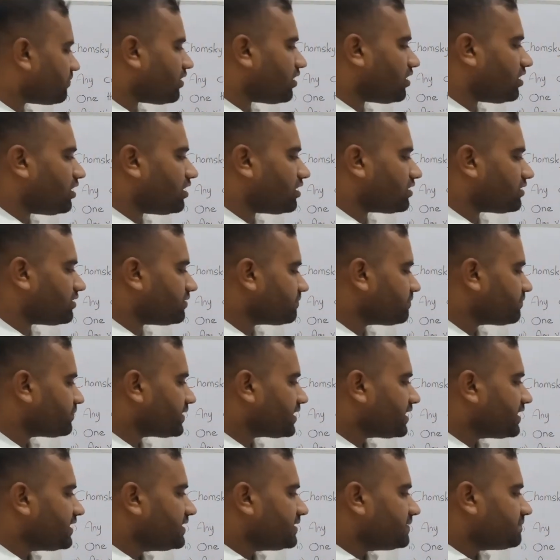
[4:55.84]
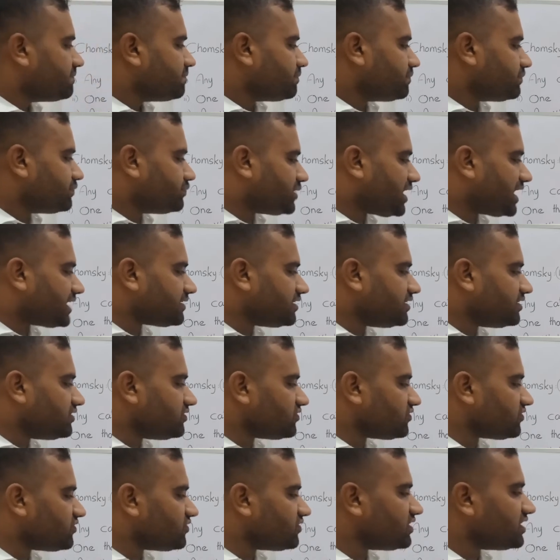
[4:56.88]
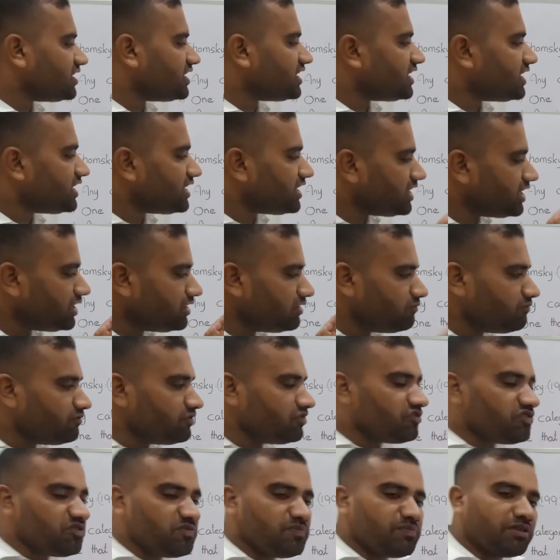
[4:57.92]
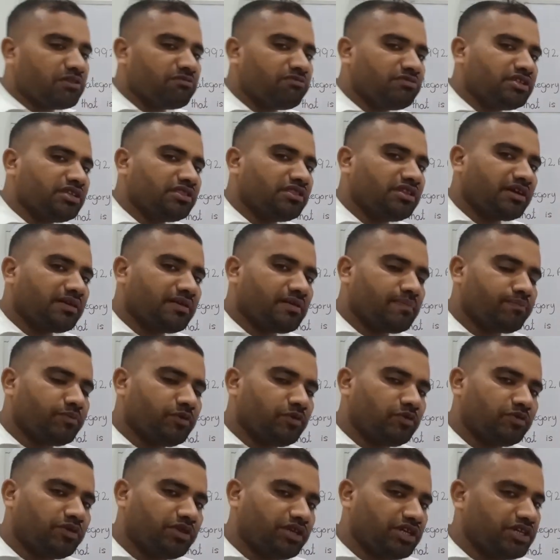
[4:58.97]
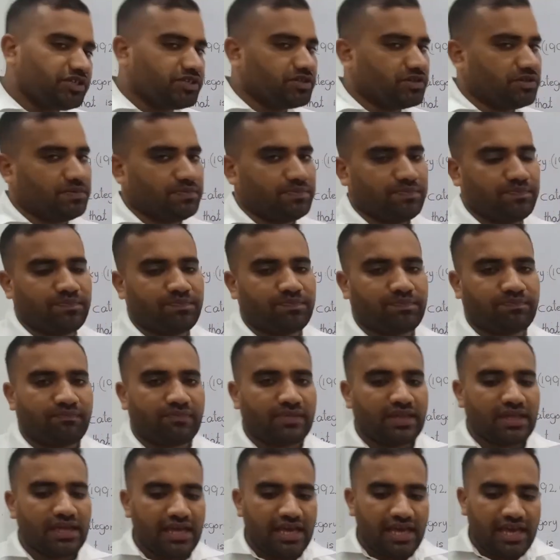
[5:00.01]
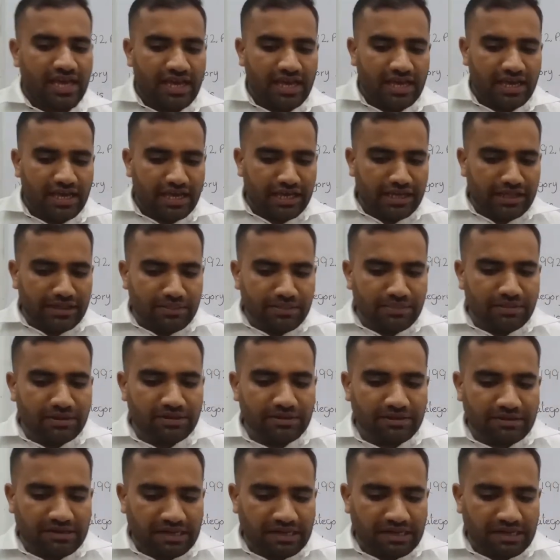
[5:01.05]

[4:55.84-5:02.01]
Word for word: bar that is invisible than the computation. In the